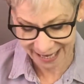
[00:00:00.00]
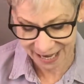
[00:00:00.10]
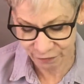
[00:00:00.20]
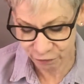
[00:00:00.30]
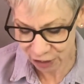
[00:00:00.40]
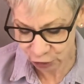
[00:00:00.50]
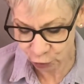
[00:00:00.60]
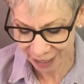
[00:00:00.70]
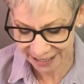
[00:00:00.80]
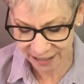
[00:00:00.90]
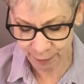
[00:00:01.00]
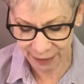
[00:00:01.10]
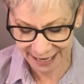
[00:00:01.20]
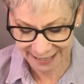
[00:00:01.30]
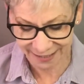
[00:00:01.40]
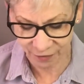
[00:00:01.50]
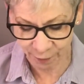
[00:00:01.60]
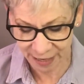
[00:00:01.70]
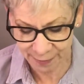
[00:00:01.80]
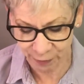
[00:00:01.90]
He frustrates the plans of the
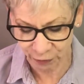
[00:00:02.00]
people.